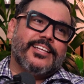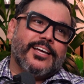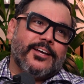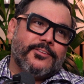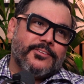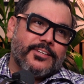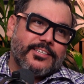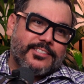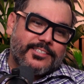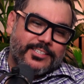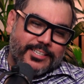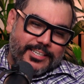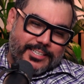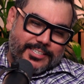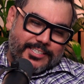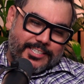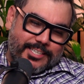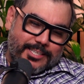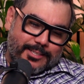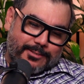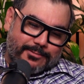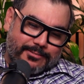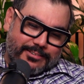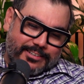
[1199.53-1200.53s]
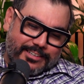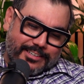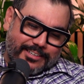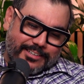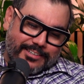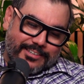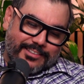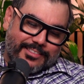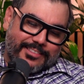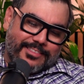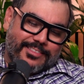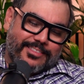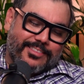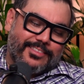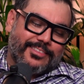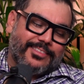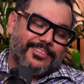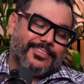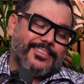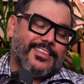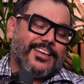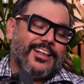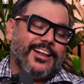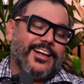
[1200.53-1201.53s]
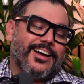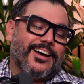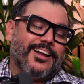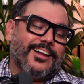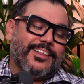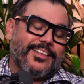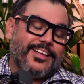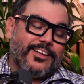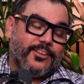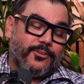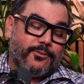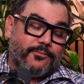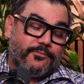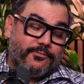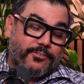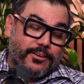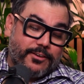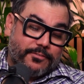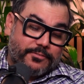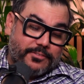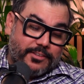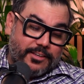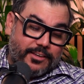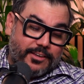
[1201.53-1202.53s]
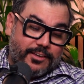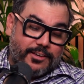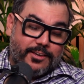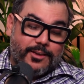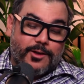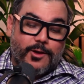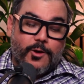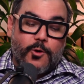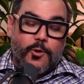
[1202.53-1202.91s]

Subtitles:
down to 63. Then I got it down to 50